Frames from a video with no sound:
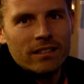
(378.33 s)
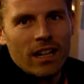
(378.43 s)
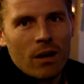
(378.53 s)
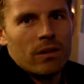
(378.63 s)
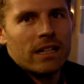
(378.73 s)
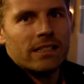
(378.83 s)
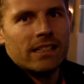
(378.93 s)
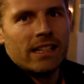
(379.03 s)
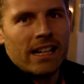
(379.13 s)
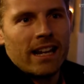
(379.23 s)
I want to
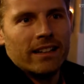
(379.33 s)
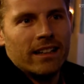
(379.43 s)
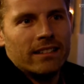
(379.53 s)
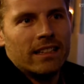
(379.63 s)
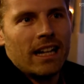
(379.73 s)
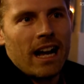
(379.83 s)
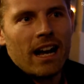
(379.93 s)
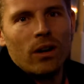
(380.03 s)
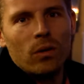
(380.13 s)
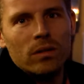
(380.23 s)
see
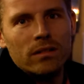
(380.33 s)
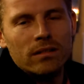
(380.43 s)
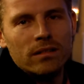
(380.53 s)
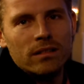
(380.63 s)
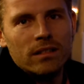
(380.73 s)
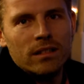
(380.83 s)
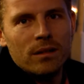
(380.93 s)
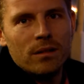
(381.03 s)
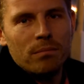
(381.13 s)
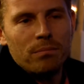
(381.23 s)
how
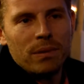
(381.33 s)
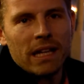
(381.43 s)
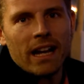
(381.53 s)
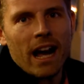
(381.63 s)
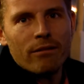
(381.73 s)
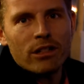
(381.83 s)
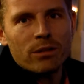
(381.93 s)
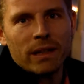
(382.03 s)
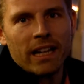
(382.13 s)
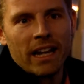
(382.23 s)
being
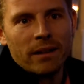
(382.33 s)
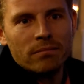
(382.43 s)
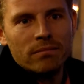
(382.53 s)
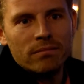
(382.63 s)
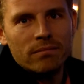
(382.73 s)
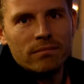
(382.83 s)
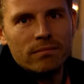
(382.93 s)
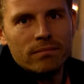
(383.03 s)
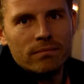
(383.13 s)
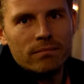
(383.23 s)
Irish became
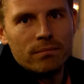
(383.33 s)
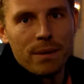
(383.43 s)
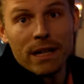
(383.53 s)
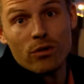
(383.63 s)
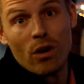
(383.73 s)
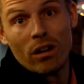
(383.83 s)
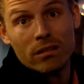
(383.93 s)
being drunk.